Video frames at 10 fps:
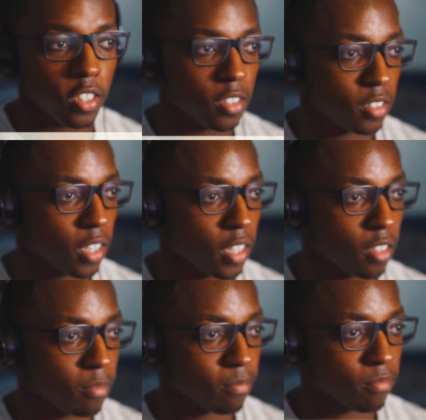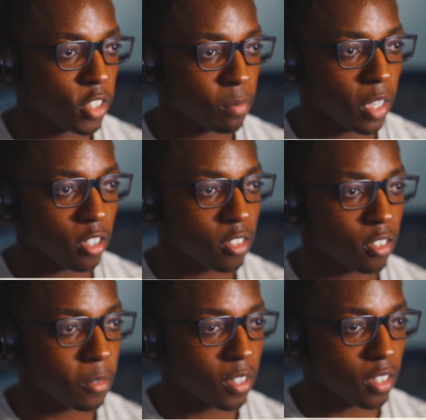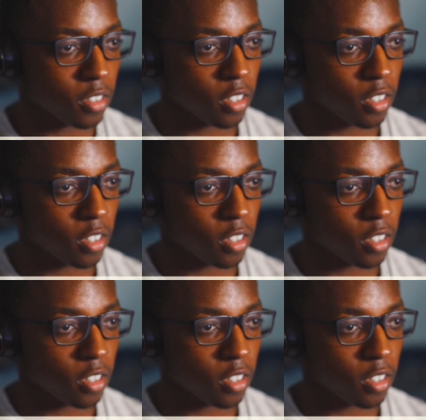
Just making sure everything is good. And also,